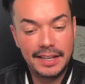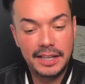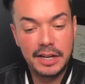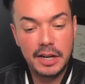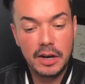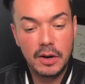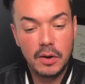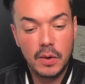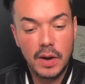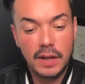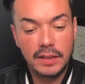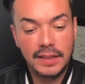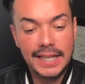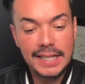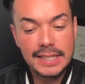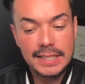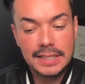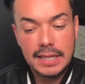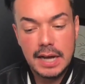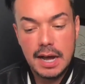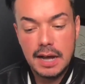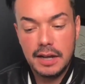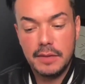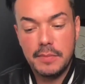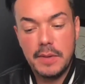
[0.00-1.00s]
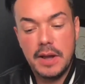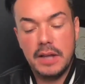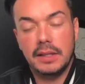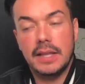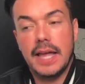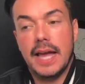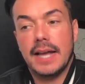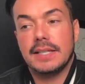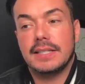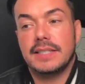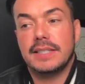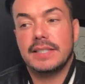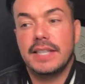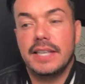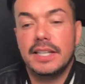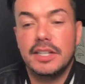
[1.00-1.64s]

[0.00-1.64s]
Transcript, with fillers: you know, let's talk about Lexi.